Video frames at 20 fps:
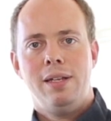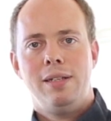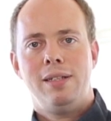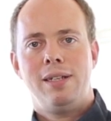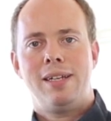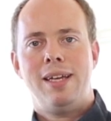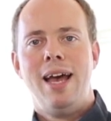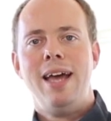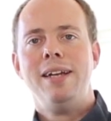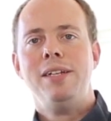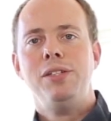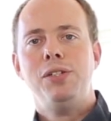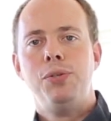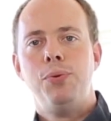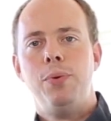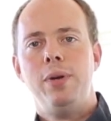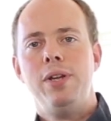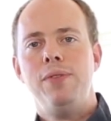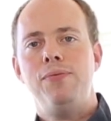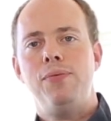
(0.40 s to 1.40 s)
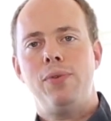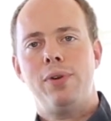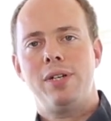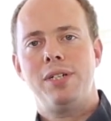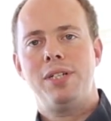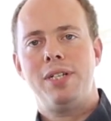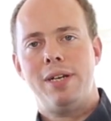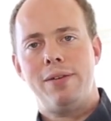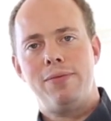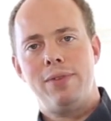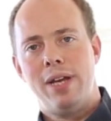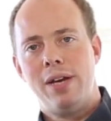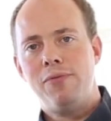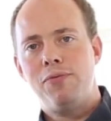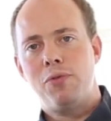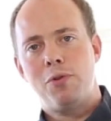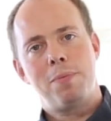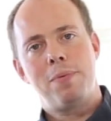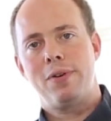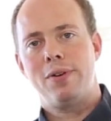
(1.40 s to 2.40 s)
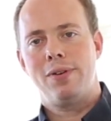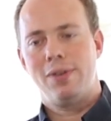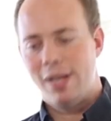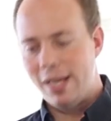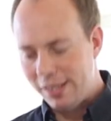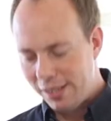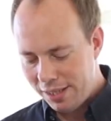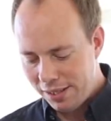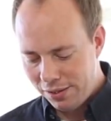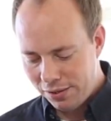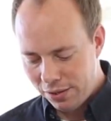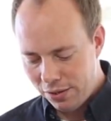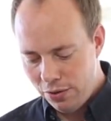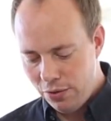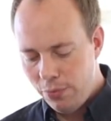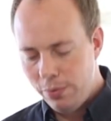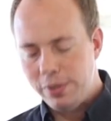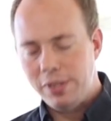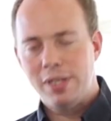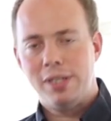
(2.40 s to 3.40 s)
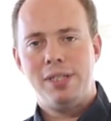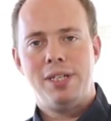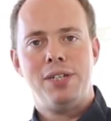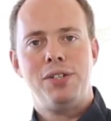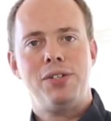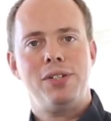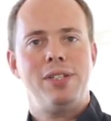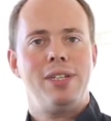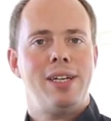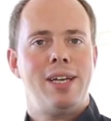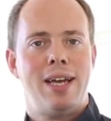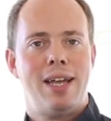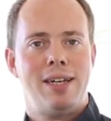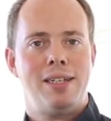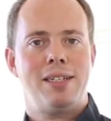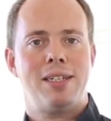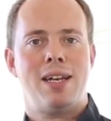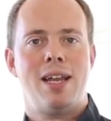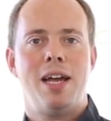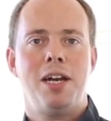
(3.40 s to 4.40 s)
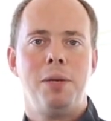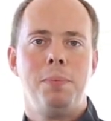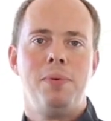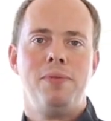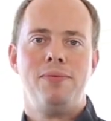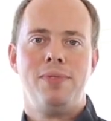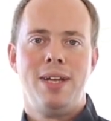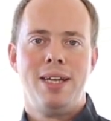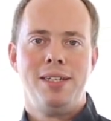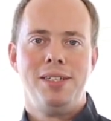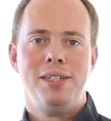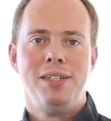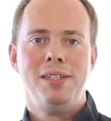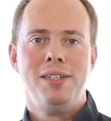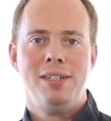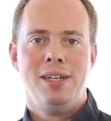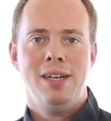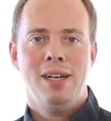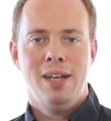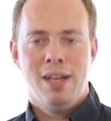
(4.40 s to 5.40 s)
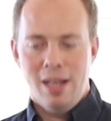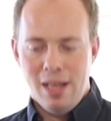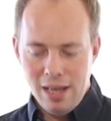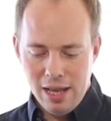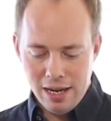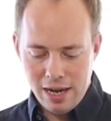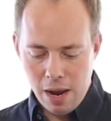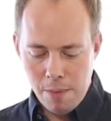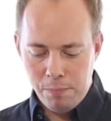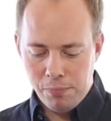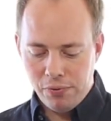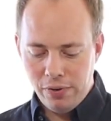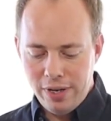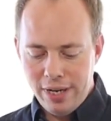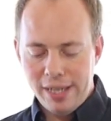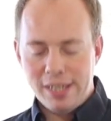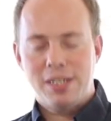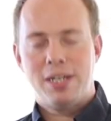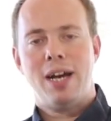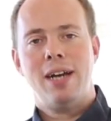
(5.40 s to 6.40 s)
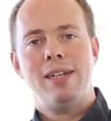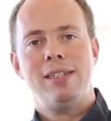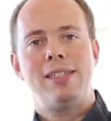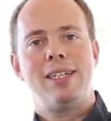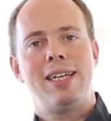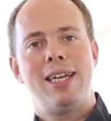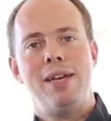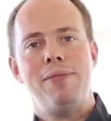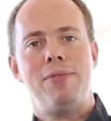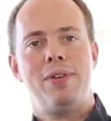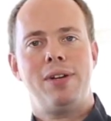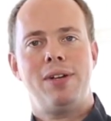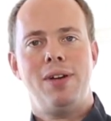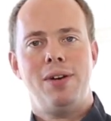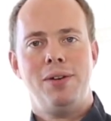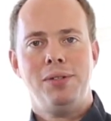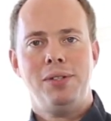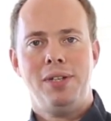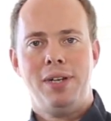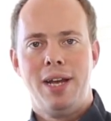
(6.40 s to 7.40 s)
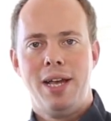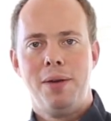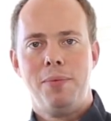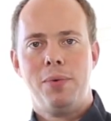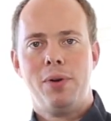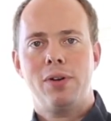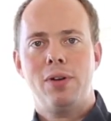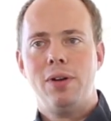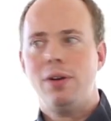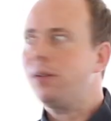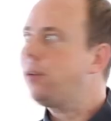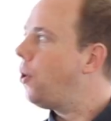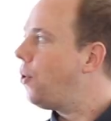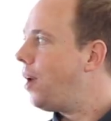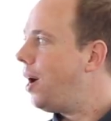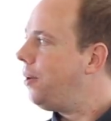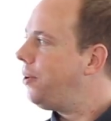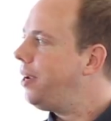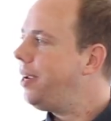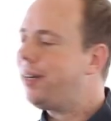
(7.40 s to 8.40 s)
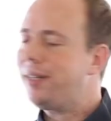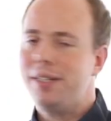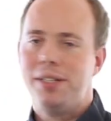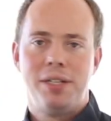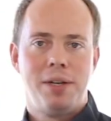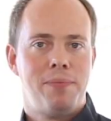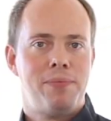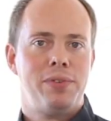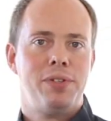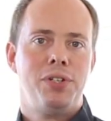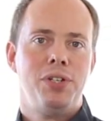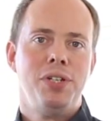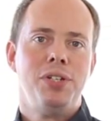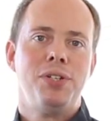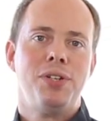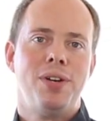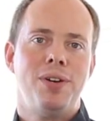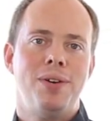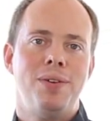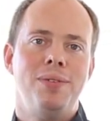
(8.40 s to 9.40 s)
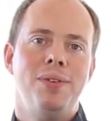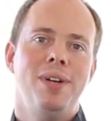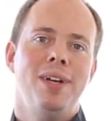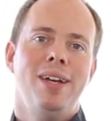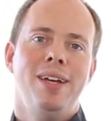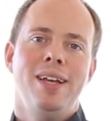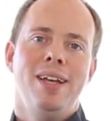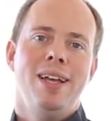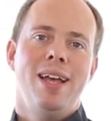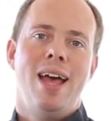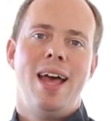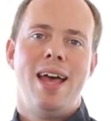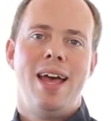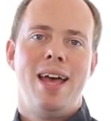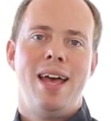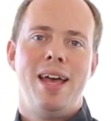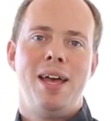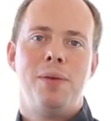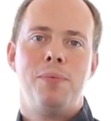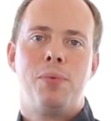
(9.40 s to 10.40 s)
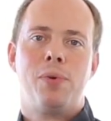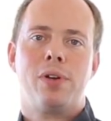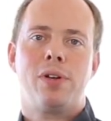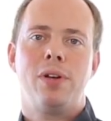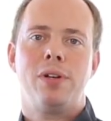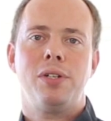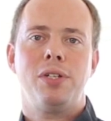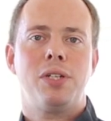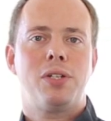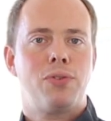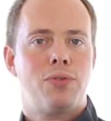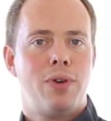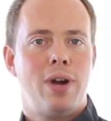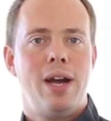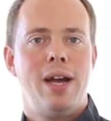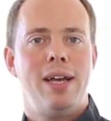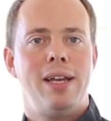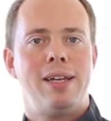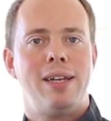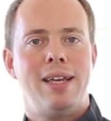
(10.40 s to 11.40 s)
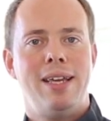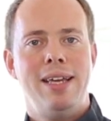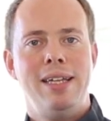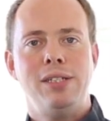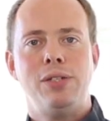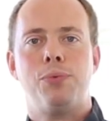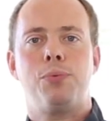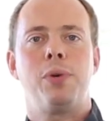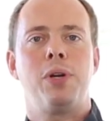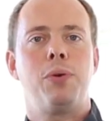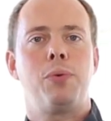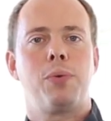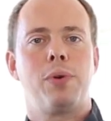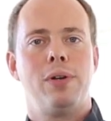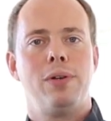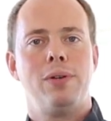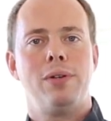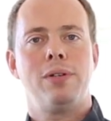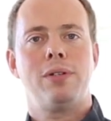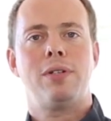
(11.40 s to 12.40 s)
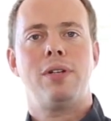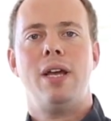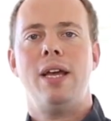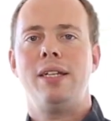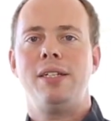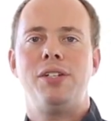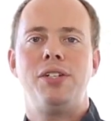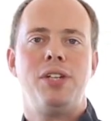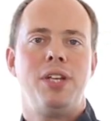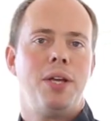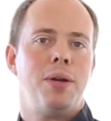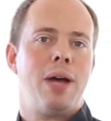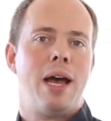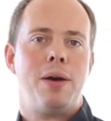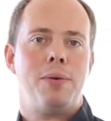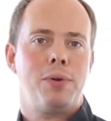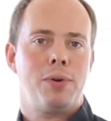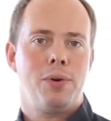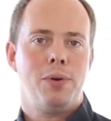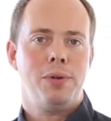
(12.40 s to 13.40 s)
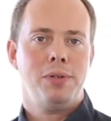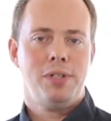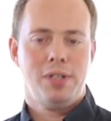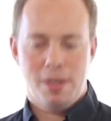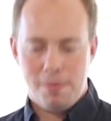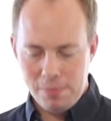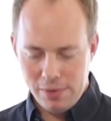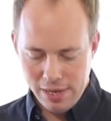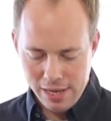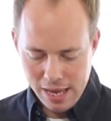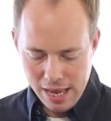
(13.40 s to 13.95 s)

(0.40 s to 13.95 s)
The Canon 24-70 F4.0 lens is the newest addition to Canon's lineup of lenses, and I'm pretty excited to give it a go today. We're going to go out here in San Francisco and we're going to try it in the real world and see how it holds up.